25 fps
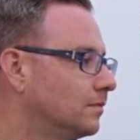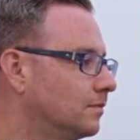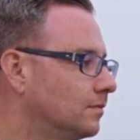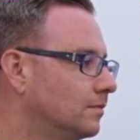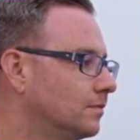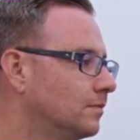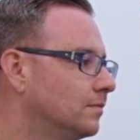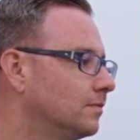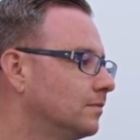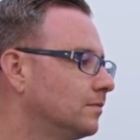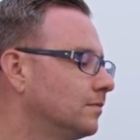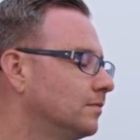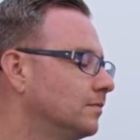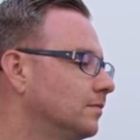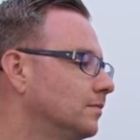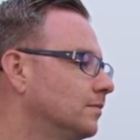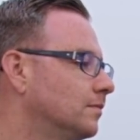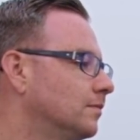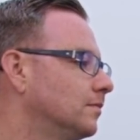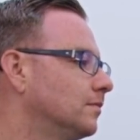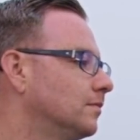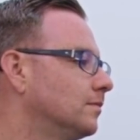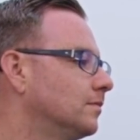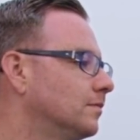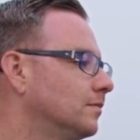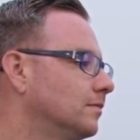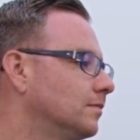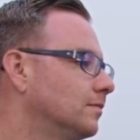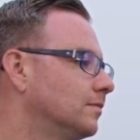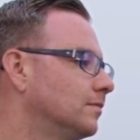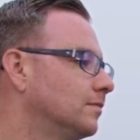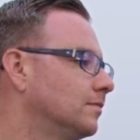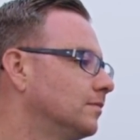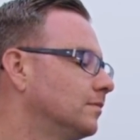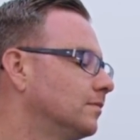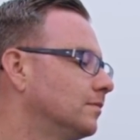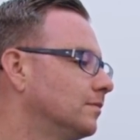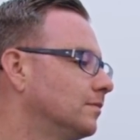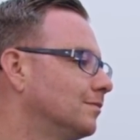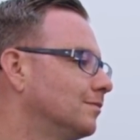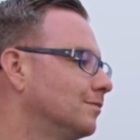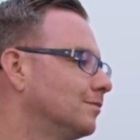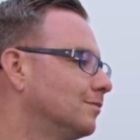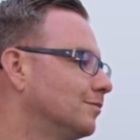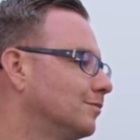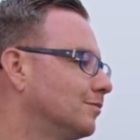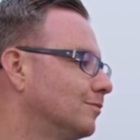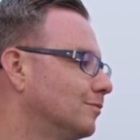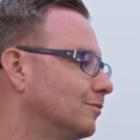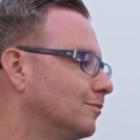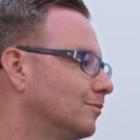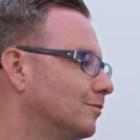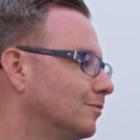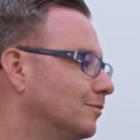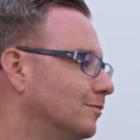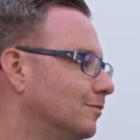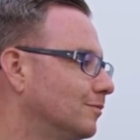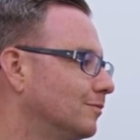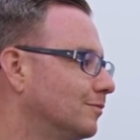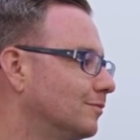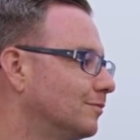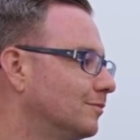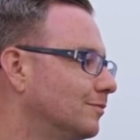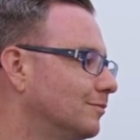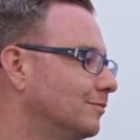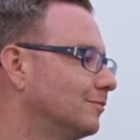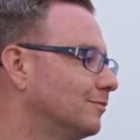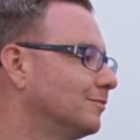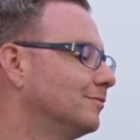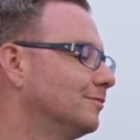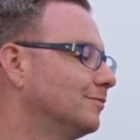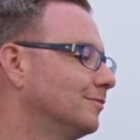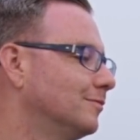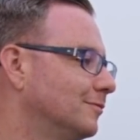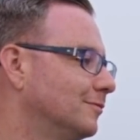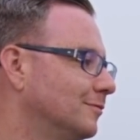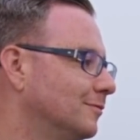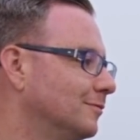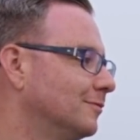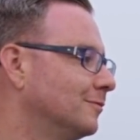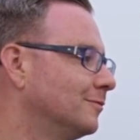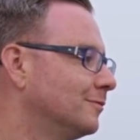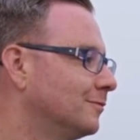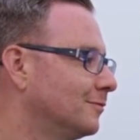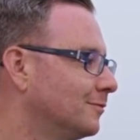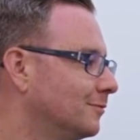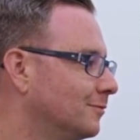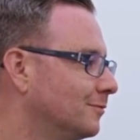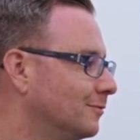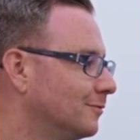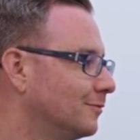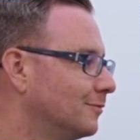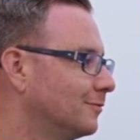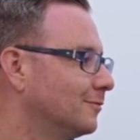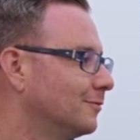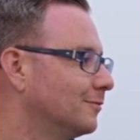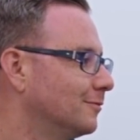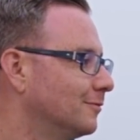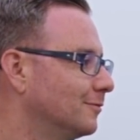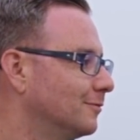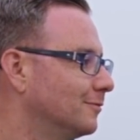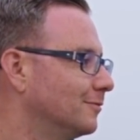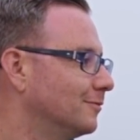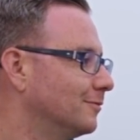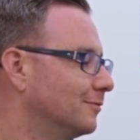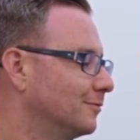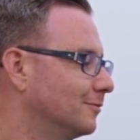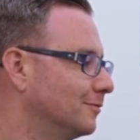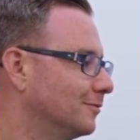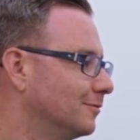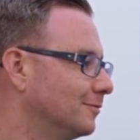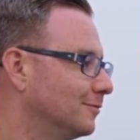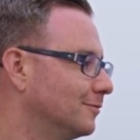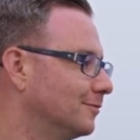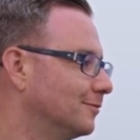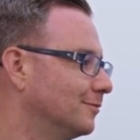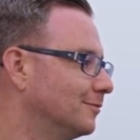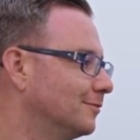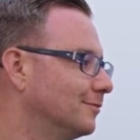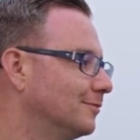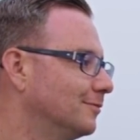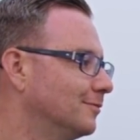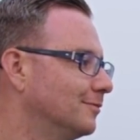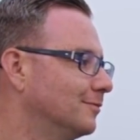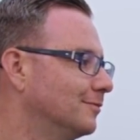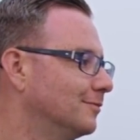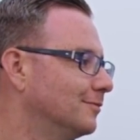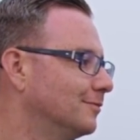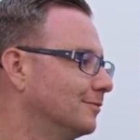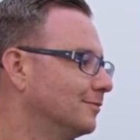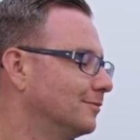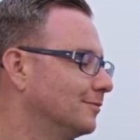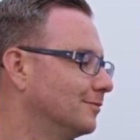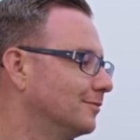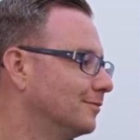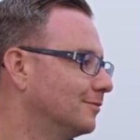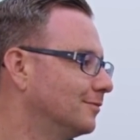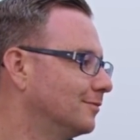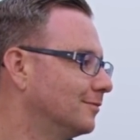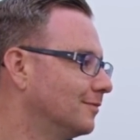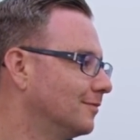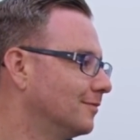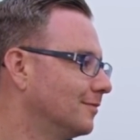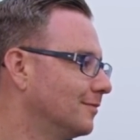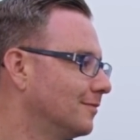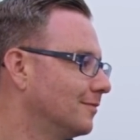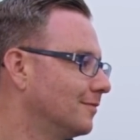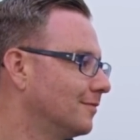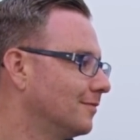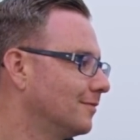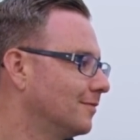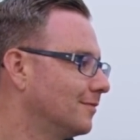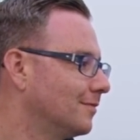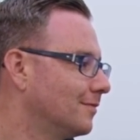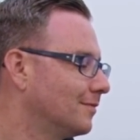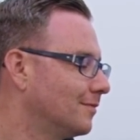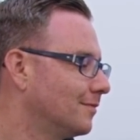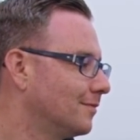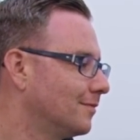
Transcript: (not speaking)